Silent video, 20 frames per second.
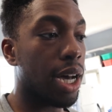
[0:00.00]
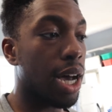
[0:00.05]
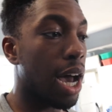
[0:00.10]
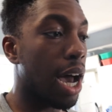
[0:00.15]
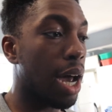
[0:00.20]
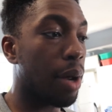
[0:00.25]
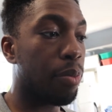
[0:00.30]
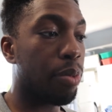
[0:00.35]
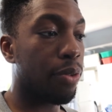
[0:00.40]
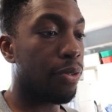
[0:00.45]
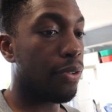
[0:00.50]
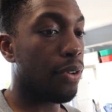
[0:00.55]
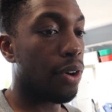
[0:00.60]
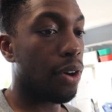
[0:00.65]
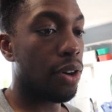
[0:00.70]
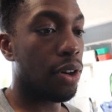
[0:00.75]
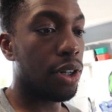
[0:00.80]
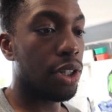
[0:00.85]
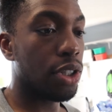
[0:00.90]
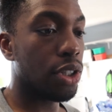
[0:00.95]
I
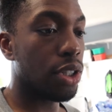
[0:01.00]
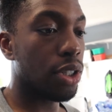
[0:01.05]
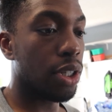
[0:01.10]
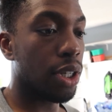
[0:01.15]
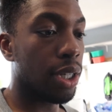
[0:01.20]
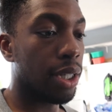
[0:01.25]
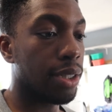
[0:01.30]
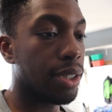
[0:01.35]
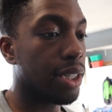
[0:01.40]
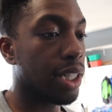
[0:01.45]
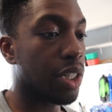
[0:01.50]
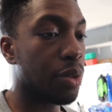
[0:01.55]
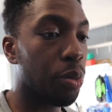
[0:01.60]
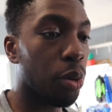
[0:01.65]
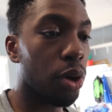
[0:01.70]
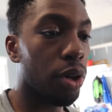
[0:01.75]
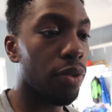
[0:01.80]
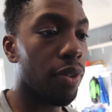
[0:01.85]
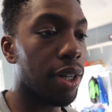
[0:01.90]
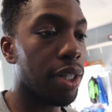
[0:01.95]
prefer
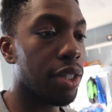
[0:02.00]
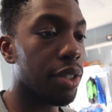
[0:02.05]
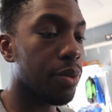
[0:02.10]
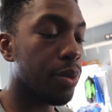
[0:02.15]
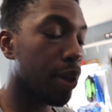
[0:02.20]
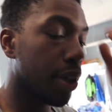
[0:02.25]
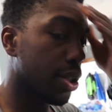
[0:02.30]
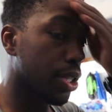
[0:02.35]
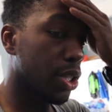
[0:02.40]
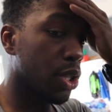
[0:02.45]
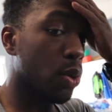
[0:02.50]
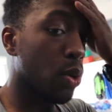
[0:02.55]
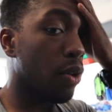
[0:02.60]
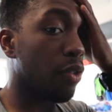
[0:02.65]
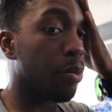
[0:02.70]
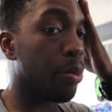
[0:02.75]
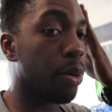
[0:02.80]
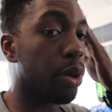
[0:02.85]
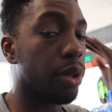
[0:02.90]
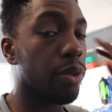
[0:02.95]
6-point wrenches, because the
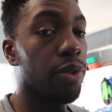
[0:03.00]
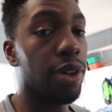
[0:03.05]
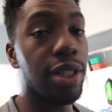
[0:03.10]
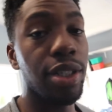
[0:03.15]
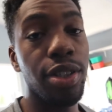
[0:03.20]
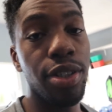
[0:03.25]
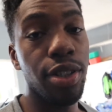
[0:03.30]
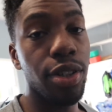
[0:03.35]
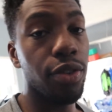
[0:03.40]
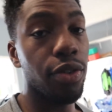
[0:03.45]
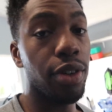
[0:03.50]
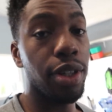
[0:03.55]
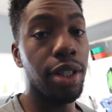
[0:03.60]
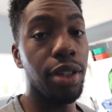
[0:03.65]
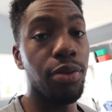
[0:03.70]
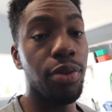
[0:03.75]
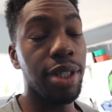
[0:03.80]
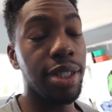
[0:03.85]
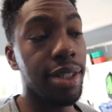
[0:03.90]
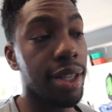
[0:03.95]
12-point wrenches are really
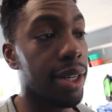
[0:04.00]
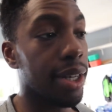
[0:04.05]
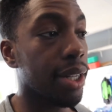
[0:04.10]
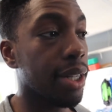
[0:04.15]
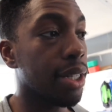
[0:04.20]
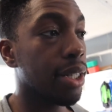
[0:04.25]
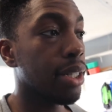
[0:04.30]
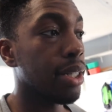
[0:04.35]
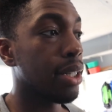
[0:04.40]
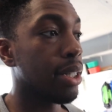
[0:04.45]
risking it,